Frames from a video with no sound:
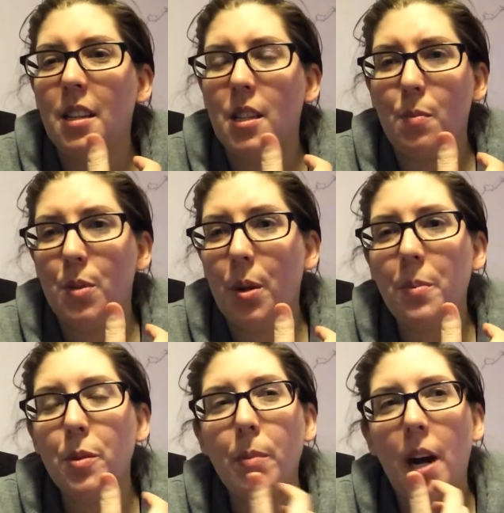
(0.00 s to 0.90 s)
and the
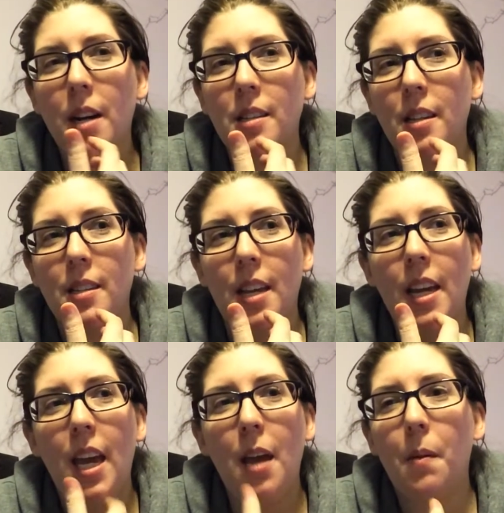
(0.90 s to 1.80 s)
subscription boxes, they
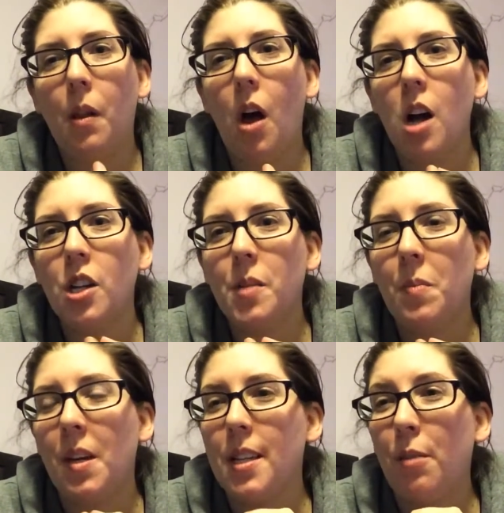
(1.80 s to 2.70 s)
came along just
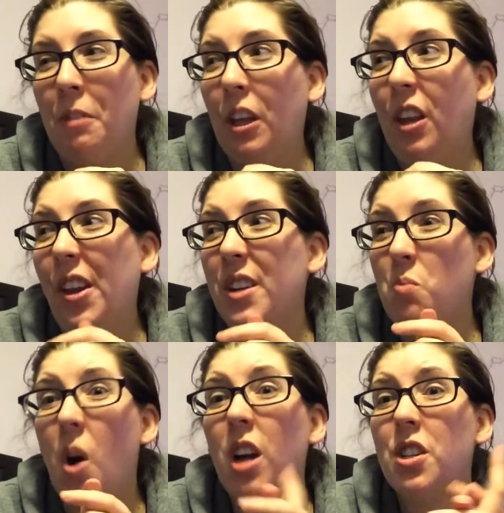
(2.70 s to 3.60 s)
because I really
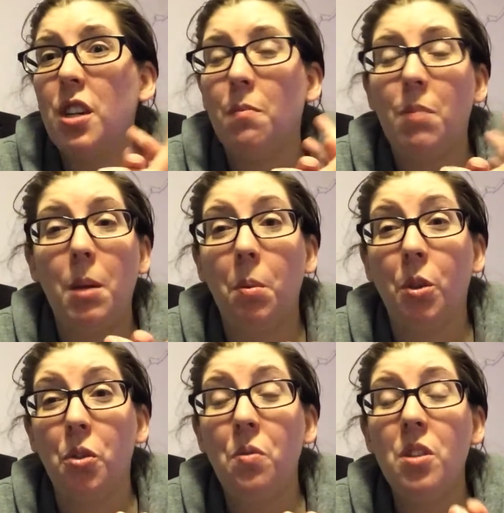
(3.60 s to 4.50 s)
liked watching people
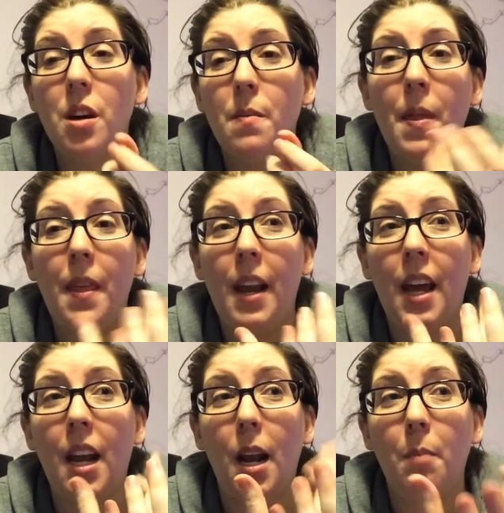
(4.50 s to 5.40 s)
do them, and then I
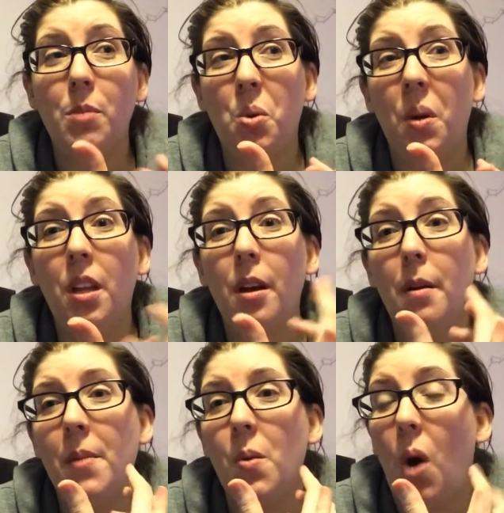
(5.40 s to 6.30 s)
ended up doing
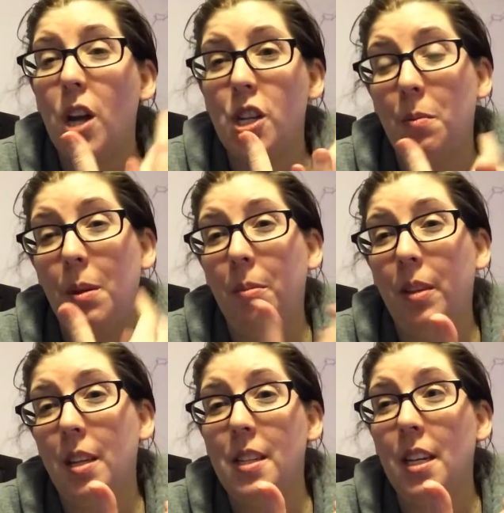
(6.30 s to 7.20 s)
them and watching people
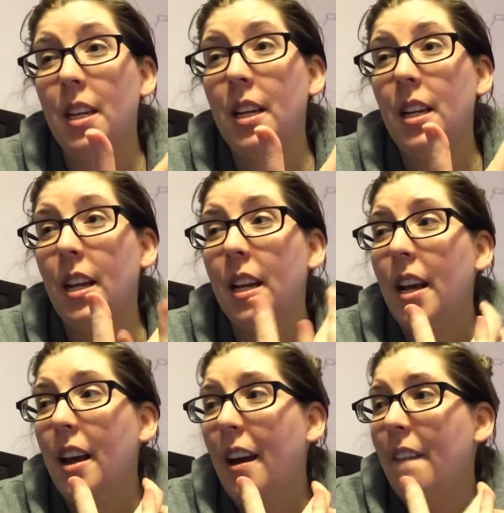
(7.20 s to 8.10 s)
that did and
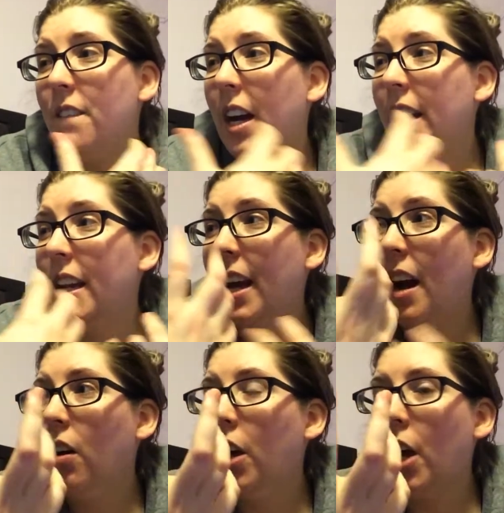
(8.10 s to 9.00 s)
finding
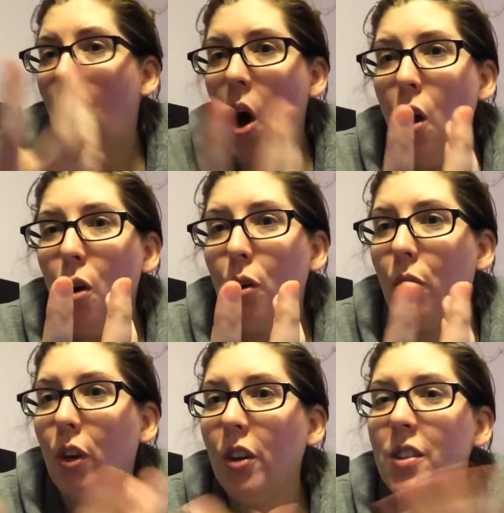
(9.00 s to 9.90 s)
out like,
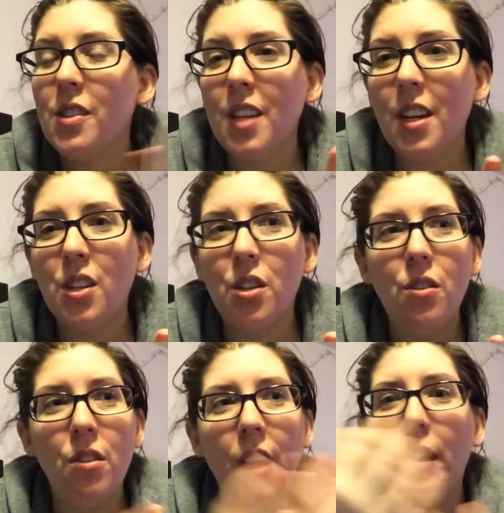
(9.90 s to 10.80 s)
oh, you're sick
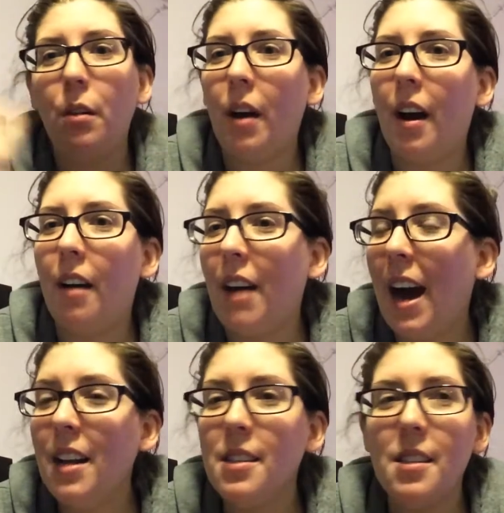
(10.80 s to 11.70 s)
too, like you have
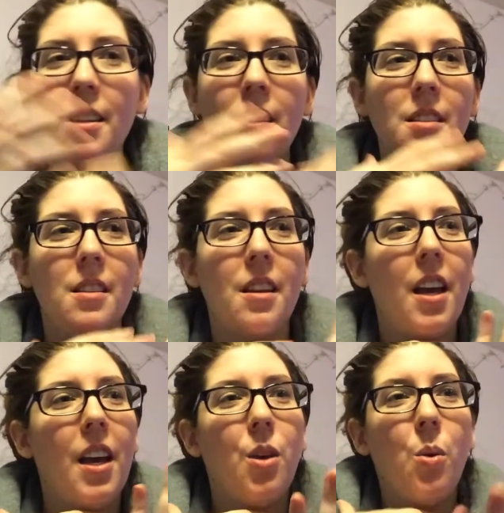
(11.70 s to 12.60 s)
Addison's and
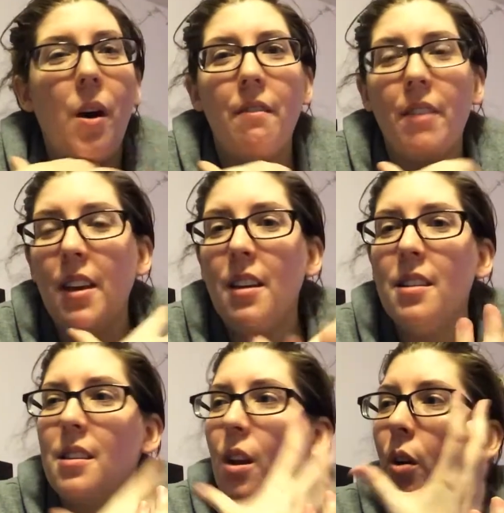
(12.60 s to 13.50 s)
you have
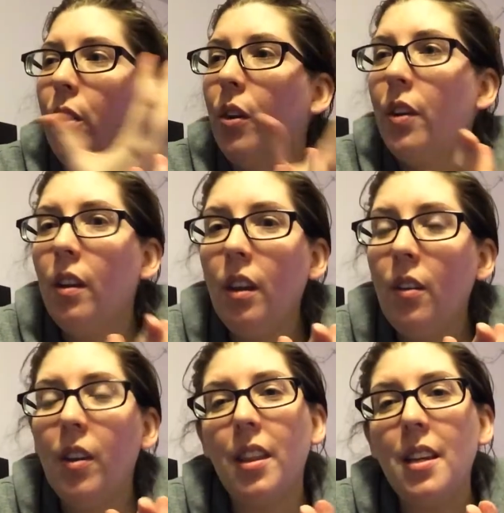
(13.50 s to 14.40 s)
this, and oh, you're
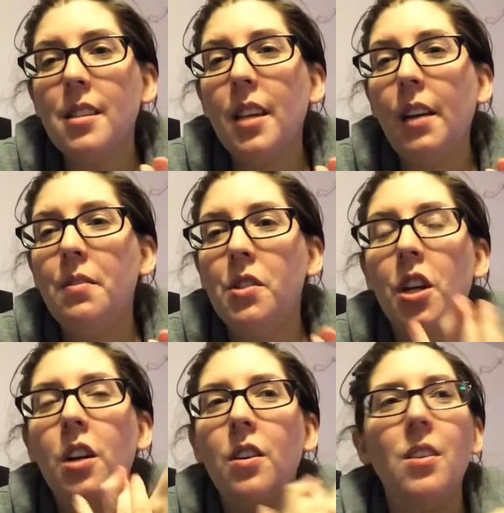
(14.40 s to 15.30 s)
dealing with these life
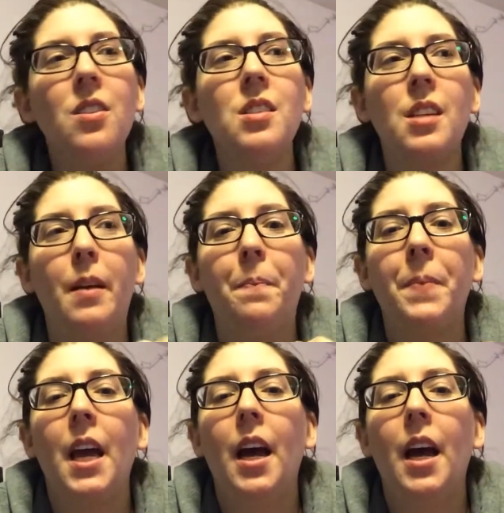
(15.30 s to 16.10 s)
struggles. And